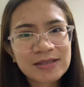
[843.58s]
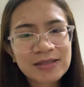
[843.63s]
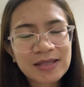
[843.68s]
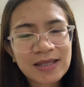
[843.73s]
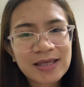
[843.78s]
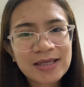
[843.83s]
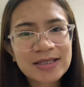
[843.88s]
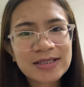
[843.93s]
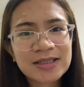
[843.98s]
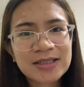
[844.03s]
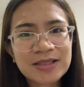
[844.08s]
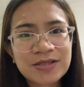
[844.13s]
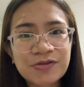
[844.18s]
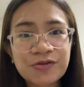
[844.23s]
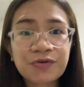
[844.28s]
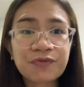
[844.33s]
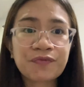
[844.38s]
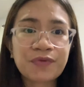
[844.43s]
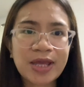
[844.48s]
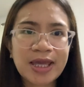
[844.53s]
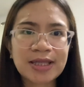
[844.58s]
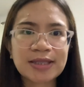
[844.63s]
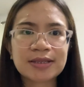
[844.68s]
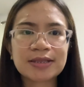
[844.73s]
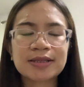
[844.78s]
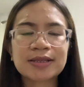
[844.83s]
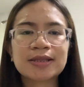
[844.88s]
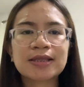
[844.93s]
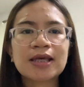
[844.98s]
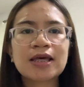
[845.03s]
is the
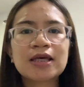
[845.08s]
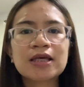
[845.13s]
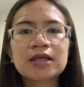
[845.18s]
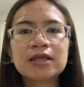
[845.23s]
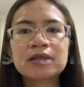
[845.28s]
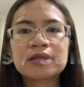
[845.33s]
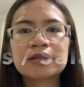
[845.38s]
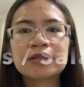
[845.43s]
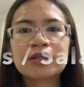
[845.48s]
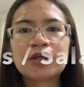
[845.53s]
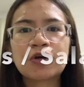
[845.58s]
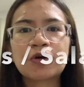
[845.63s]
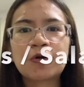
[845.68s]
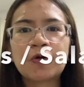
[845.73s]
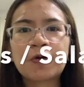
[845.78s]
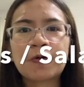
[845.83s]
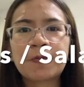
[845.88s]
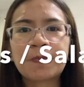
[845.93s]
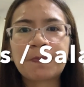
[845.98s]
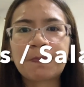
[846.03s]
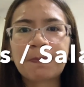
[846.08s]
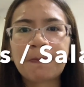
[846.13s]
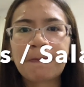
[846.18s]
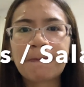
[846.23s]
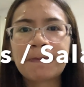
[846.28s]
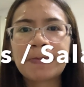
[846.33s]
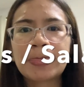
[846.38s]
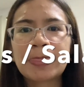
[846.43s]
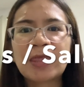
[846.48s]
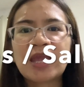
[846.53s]
rates. So
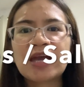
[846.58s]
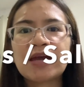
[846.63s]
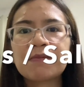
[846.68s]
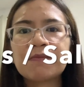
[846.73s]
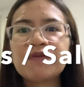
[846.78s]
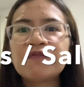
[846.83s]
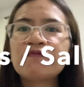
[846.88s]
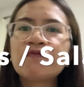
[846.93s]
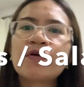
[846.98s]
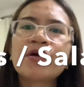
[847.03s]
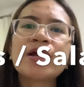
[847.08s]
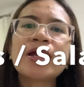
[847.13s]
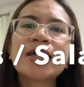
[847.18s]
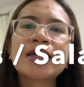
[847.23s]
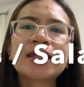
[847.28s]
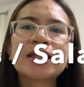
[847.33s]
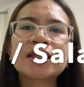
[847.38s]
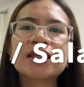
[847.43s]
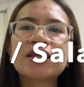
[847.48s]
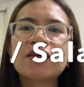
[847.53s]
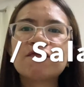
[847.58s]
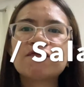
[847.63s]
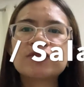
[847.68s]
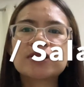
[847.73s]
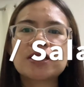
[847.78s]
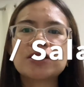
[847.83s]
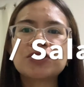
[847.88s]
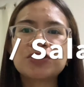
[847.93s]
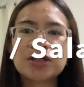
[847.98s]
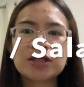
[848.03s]
before I can give
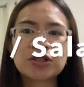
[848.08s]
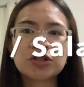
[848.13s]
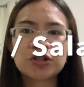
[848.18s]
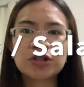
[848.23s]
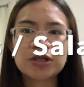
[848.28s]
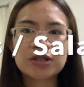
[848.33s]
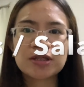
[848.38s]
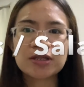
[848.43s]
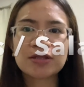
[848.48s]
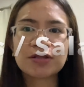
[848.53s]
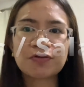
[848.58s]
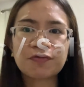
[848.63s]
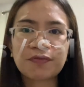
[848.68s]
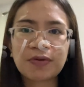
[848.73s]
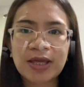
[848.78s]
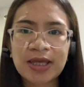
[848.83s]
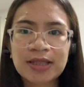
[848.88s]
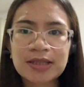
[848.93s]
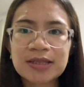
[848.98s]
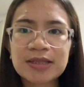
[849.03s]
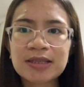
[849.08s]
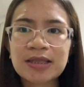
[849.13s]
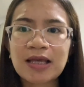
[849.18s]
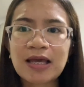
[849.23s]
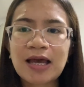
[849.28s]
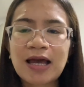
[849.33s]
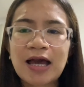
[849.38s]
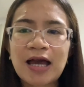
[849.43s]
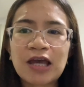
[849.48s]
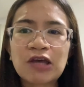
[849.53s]
suggestions on the rates,
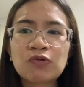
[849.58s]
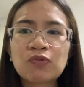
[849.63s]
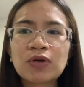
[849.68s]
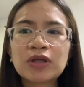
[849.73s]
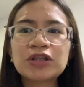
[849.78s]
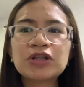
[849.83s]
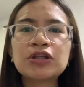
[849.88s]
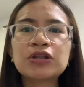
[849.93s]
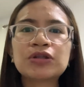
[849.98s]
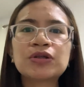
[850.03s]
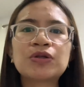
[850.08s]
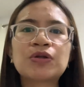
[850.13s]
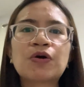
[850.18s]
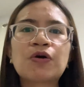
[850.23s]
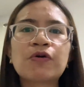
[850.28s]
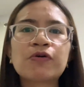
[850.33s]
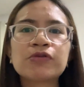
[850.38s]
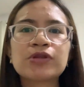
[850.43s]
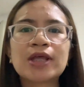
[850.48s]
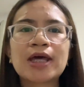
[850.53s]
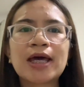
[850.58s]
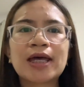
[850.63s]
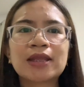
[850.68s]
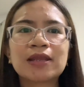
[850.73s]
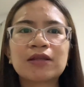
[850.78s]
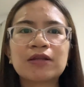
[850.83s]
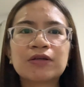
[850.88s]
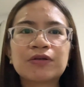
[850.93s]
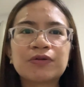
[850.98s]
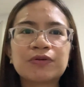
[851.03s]
I want you to know
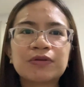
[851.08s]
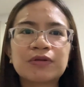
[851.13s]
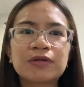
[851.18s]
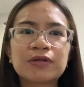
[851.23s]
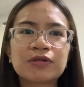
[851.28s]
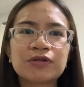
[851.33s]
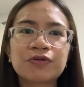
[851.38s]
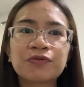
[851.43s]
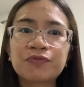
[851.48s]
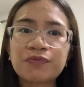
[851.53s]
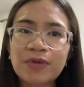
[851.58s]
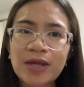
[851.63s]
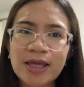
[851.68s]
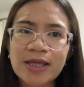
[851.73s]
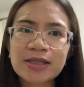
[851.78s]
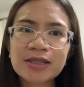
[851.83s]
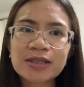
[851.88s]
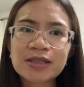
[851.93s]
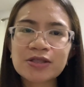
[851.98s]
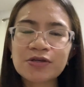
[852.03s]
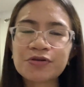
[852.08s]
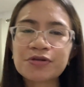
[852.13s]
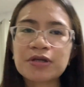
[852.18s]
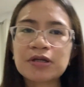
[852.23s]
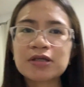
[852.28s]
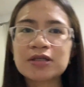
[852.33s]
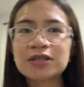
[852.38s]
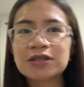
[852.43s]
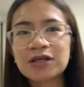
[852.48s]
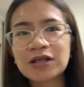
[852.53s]
that your rates or
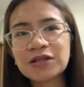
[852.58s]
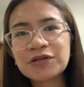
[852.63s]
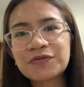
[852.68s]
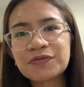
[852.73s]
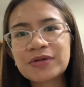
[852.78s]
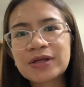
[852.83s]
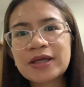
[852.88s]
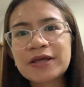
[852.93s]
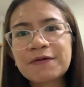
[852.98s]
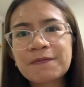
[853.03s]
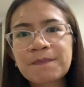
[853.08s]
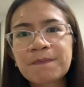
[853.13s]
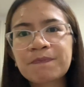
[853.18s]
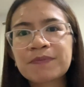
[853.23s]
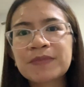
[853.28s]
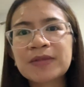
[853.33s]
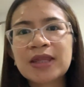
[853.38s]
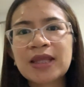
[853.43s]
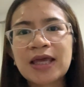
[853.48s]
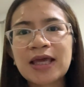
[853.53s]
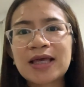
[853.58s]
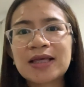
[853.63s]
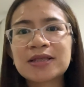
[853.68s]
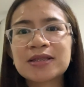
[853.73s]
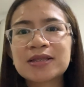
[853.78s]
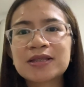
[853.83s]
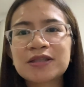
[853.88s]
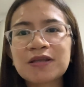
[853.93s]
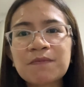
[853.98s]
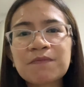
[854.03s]
your salary
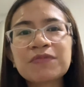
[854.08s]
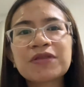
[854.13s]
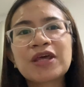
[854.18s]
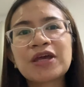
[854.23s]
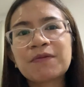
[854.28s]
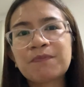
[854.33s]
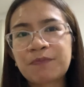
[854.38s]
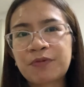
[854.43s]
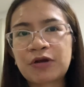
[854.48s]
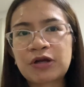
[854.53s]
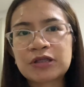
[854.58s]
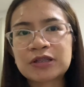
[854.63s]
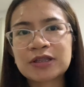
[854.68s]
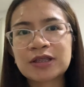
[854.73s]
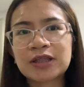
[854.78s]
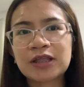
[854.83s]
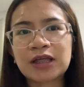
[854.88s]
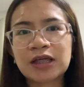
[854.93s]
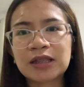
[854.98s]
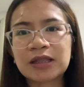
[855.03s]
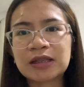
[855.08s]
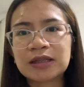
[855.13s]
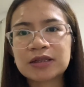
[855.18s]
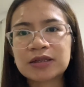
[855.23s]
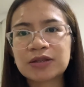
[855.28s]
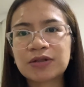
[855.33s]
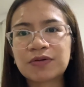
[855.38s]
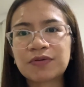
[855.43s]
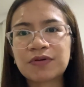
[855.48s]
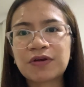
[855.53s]
is something personal.
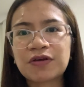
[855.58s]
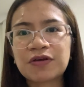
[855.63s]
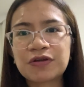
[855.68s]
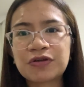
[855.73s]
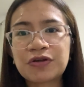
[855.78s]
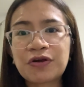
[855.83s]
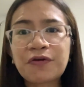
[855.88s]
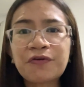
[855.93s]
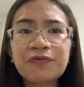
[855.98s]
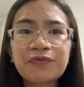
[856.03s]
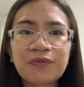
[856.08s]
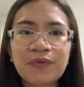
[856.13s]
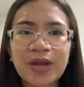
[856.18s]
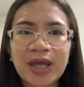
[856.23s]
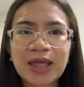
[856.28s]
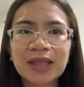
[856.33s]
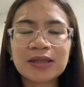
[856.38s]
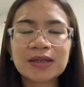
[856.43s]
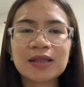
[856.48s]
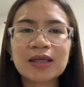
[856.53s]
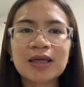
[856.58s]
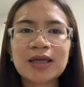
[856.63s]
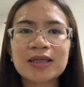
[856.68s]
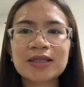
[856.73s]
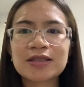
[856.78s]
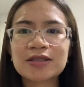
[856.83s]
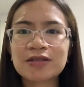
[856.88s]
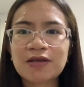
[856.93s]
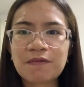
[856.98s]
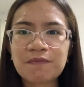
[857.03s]
So your rate
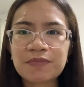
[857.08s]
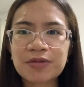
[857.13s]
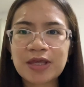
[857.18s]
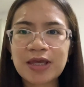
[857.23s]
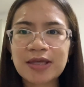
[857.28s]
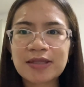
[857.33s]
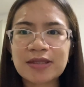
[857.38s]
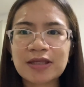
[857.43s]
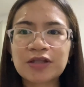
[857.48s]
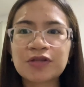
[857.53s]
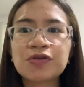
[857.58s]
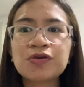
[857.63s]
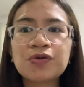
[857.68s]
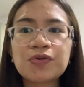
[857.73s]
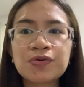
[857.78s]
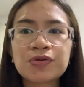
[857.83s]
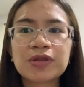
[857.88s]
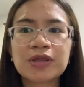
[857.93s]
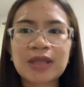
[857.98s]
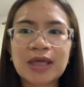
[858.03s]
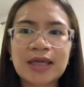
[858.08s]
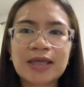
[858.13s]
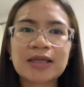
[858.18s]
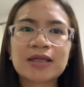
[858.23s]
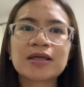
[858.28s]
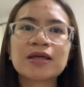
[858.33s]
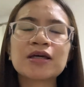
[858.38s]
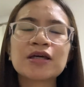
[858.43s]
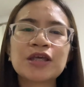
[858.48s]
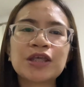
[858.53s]
is something that you
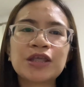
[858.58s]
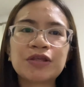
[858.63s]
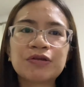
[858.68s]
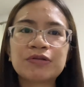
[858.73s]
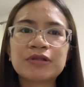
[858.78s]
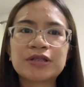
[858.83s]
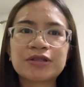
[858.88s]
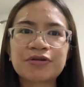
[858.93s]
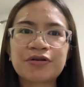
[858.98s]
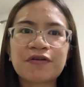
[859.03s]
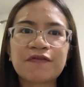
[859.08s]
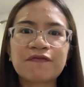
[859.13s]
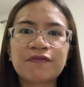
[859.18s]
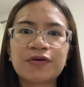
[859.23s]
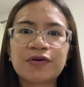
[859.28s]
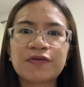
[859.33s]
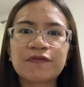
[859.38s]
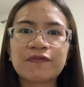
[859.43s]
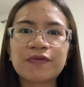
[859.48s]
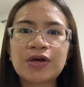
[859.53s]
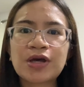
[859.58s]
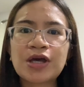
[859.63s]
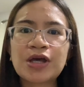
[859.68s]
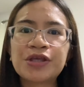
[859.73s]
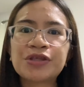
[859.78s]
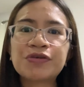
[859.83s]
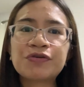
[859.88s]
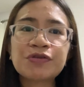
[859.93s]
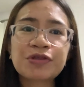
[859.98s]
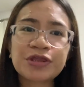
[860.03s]
think you deserve of,
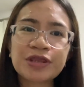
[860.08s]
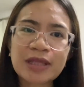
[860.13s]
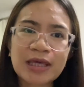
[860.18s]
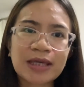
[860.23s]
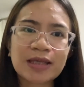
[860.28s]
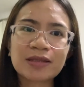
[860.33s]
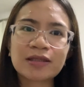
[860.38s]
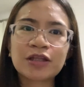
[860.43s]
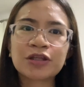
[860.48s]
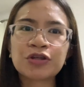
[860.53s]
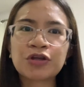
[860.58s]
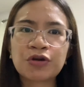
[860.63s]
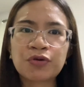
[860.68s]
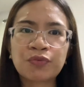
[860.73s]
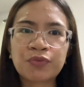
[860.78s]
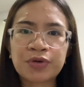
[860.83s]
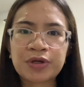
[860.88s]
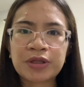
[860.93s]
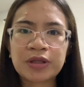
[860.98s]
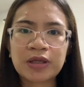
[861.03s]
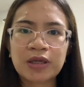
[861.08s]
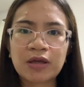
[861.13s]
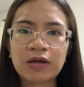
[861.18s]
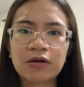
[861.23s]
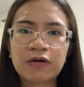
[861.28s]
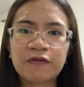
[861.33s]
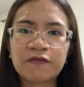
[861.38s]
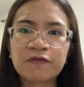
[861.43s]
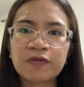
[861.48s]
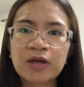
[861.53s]
you think that you're worthy
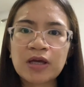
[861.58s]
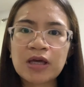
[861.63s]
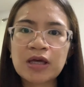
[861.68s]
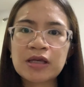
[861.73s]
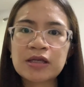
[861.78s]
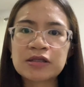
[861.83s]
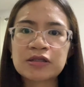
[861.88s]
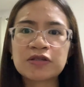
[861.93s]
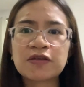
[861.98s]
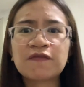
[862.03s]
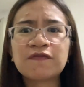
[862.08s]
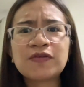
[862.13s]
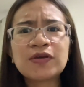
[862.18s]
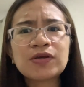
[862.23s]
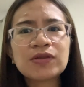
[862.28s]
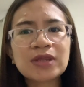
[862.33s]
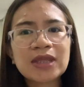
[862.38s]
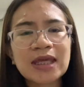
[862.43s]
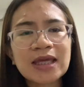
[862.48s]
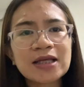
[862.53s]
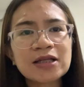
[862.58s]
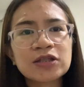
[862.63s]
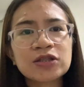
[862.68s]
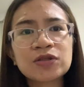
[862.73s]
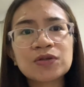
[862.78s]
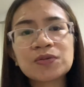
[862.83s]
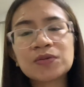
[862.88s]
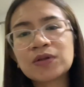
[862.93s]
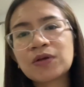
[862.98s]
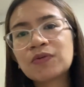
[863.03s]
of. So if you think
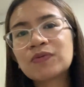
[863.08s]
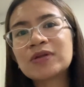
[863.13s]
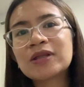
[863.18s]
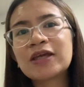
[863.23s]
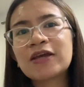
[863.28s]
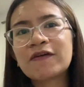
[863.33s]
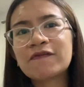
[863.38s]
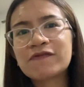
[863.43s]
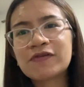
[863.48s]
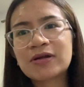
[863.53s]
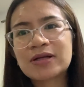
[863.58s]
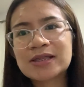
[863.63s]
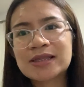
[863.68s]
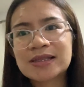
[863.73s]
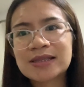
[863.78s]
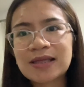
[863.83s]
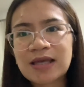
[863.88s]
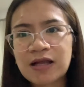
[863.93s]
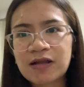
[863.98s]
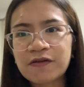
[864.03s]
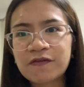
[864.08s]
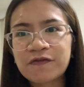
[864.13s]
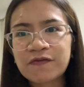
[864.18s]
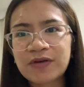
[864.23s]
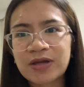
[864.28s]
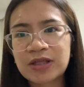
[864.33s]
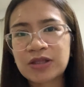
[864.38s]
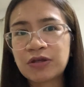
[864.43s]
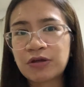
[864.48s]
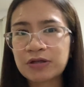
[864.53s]
too lowly of yourself
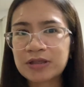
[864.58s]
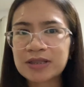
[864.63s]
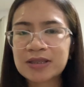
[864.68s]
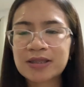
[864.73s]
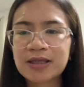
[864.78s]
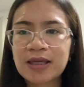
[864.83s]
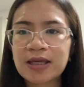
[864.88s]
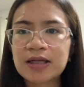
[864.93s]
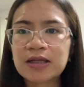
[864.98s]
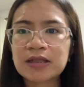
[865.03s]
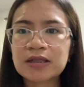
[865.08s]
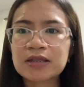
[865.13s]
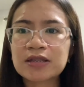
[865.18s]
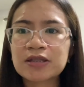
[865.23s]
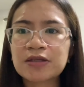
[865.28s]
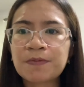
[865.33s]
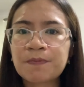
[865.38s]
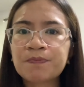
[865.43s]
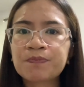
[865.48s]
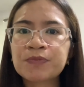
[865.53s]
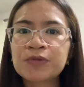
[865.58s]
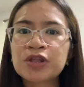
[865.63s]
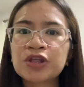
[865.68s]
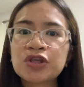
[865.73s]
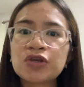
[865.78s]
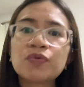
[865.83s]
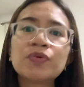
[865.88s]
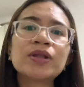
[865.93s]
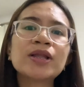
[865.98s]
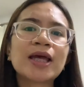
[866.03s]
and your skills,
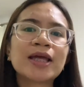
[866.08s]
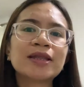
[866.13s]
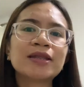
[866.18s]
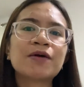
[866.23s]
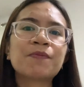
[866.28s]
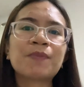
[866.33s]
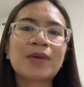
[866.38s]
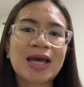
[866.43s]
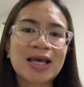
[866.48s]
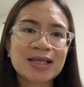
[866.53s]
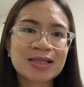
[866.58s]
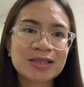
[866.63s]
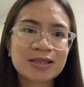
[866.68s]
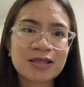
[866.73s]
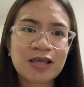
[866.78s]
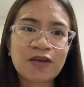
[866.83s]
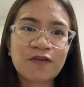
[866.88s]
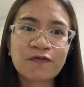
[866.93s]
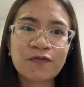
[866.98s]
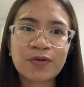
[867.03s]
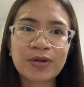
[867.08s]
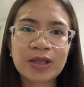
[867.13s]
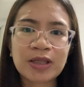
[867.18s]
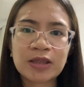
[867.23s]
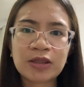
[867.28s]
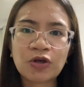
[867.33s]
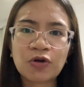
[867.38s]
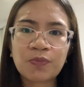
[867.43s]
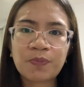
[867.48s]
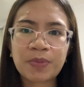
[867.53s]
you will end up asking for a
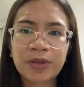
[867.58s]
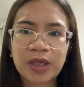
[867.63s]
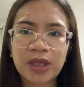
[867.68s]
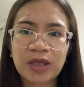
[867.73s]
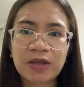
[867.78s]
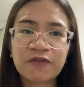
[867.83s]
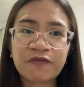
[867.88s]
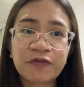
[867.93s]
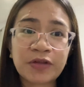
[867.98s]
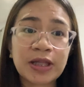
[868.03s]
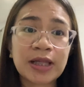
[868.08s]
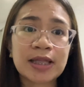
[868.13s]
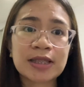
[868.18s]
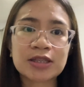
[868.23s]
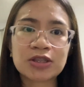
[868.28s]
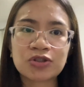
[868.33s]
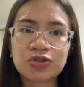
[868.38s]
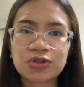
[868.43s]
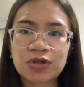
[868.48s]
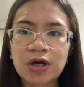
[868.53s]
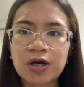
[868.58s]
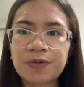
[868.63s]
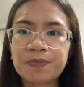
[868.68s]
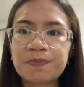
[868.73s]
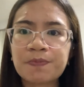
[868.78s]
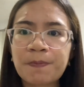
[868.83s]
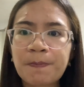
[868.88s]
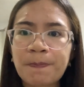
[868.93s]
low-paying freelance job.